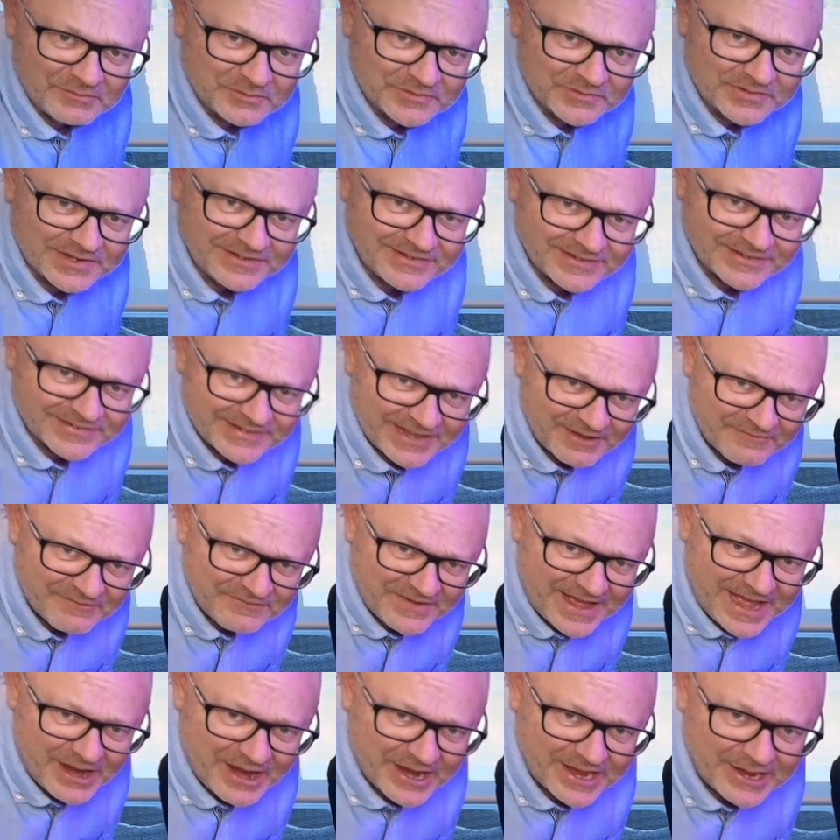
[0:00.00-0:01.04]
see just how
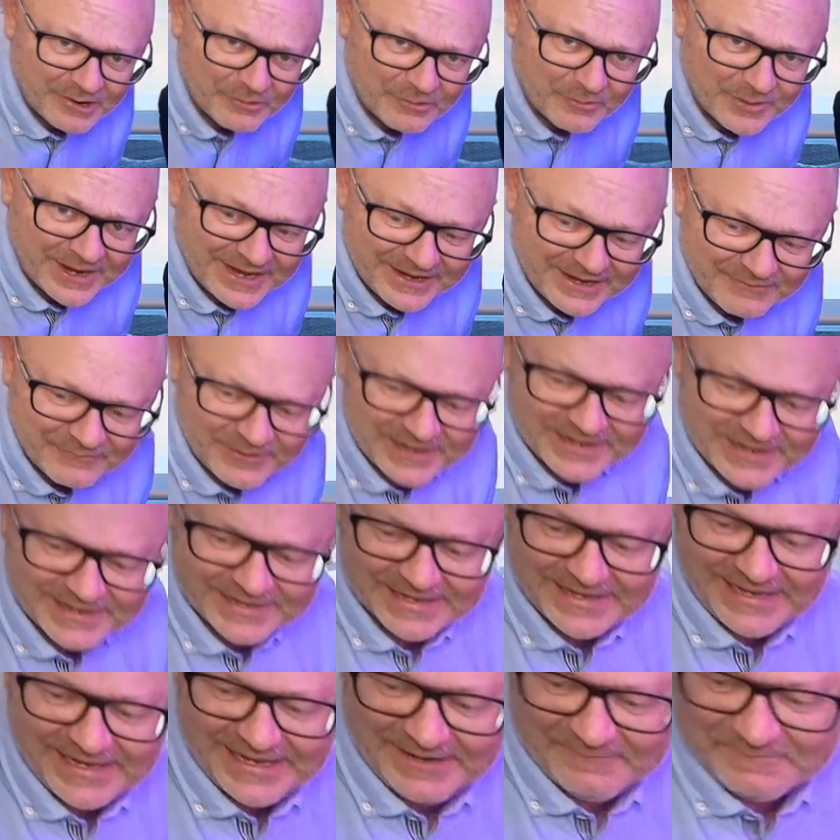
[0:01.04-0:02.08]
far away we can
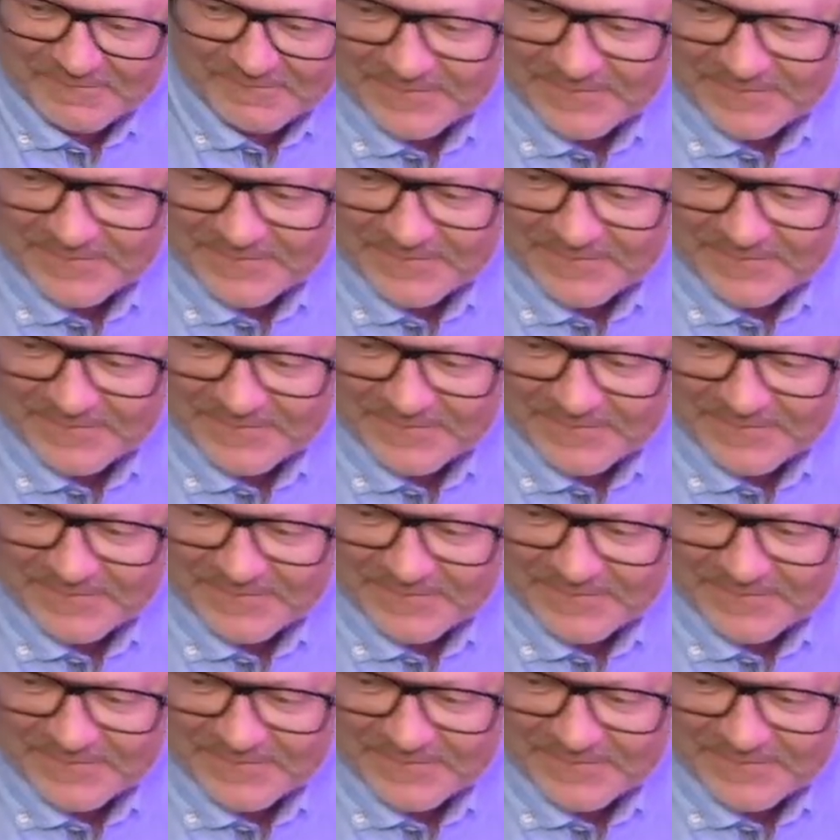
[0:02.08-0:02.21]
get.